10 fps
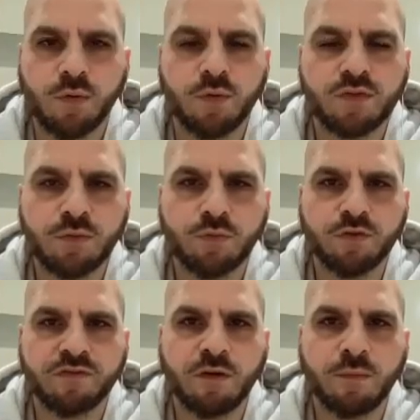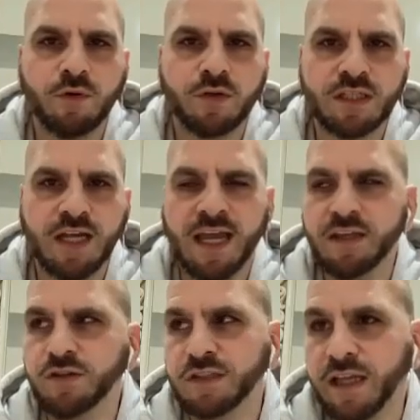What we've seen with Ravel Morrison, I
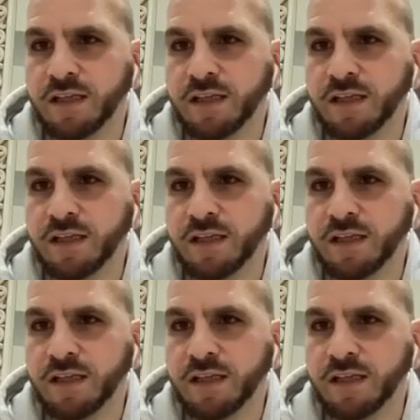hate using